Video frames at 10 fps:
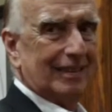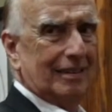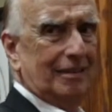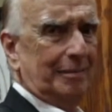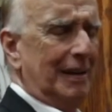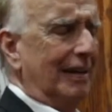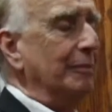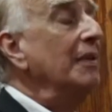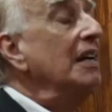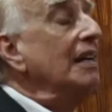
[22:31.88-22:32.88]
Oh my.
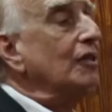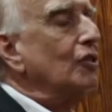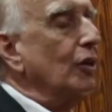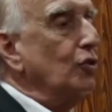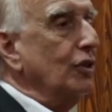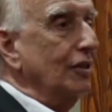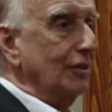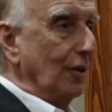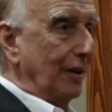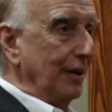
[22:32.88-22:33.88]
So she
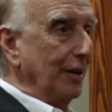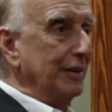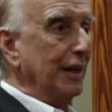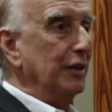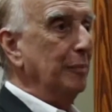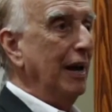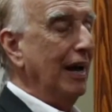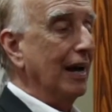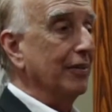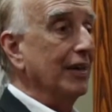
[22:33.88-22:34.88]
started on down the
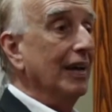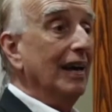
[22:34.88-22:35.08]
path.